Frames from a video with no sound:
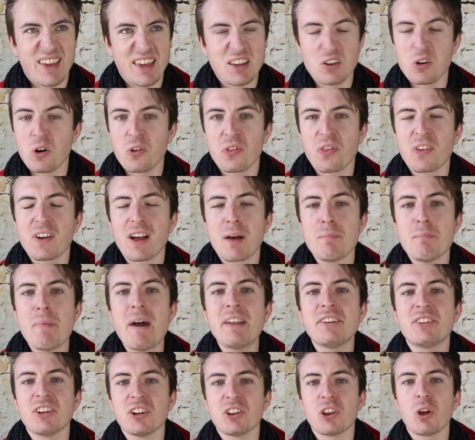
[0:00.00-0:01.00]
Yeah, you all think I'm
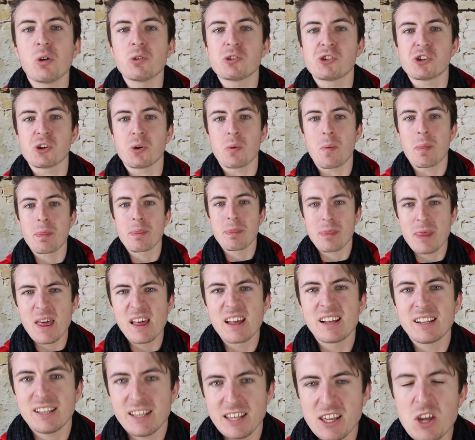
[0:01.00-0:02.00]
mental, don't you?
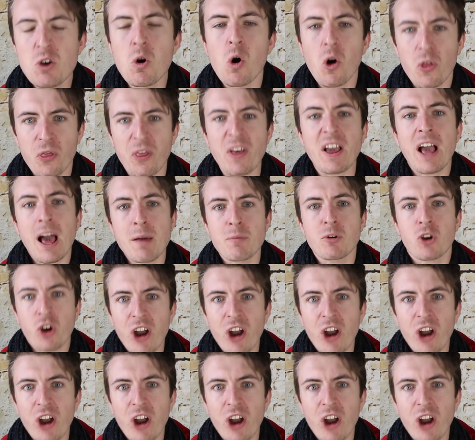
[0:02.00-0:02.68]
You all think I'm